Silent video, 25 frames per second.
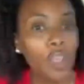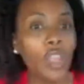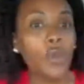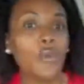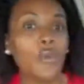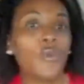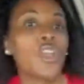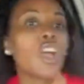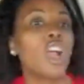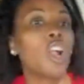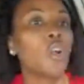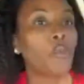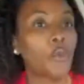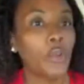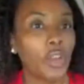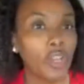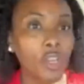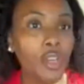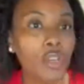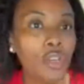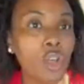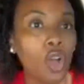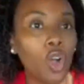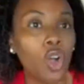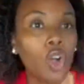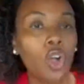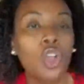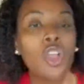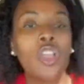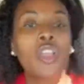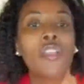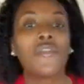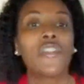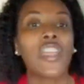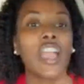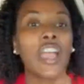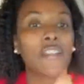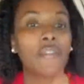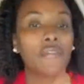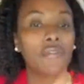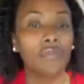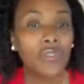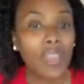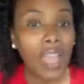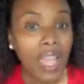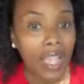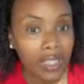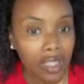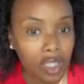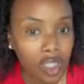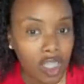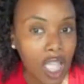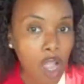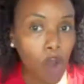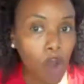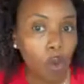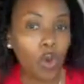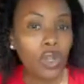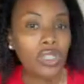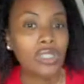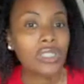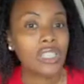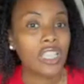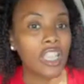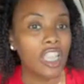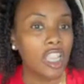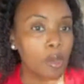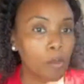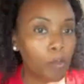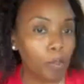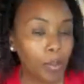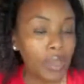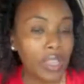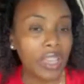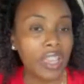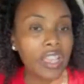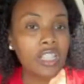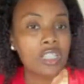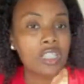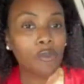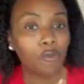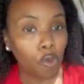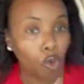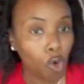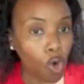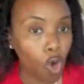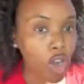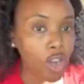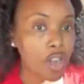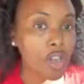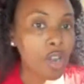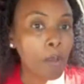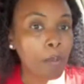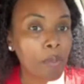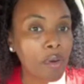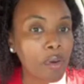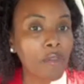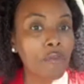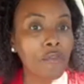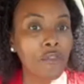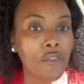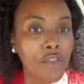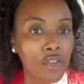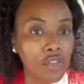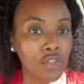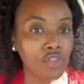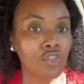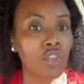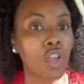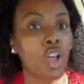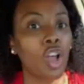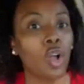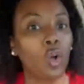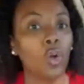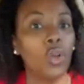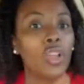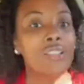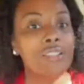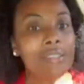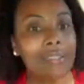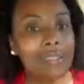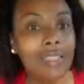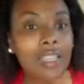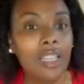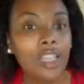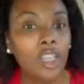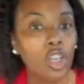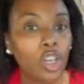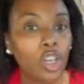way, we already know that that was in place for a number of years now. It's still